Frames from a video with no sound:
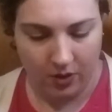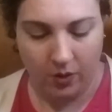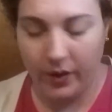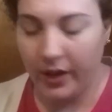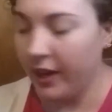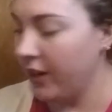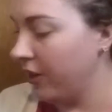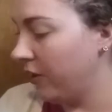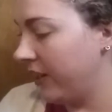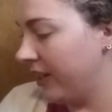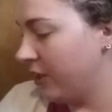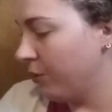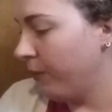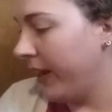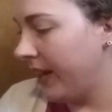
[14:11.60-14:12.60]
Okay, you
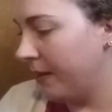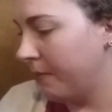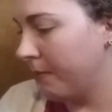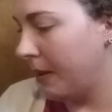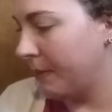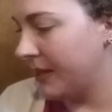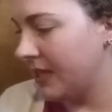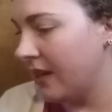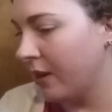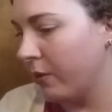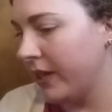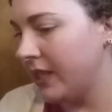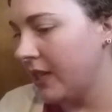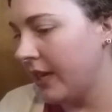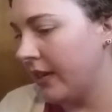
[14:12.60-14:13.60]
need to wait. Mama's not
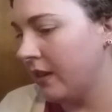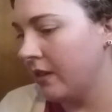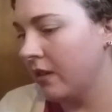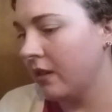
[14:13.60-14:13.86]
bedtime.